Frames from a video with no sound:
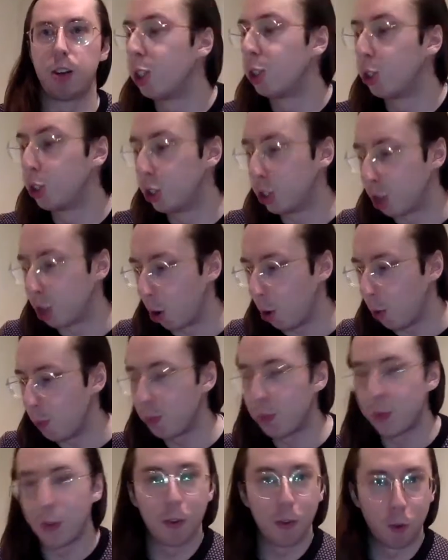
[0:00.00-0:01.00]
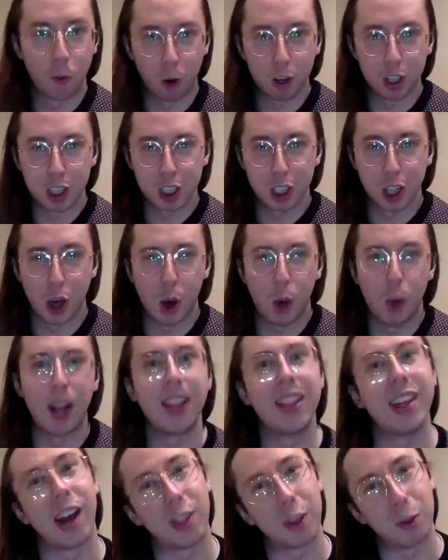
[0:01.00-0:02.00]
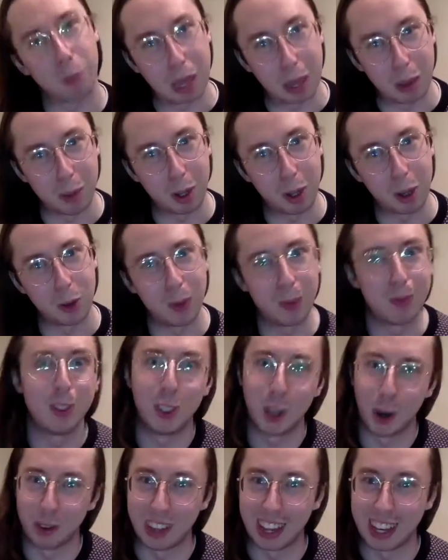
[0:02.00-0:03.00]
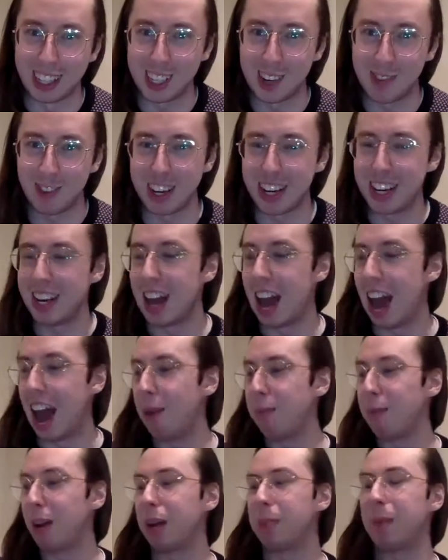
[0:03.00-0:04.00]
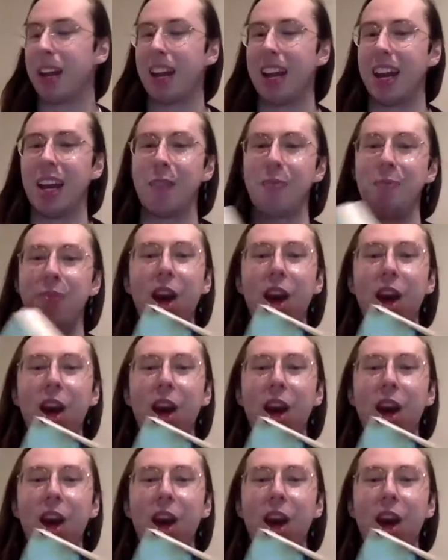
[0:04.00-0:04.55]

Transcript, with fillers: So for Sloan and the other people who don't like to read, I'm recommending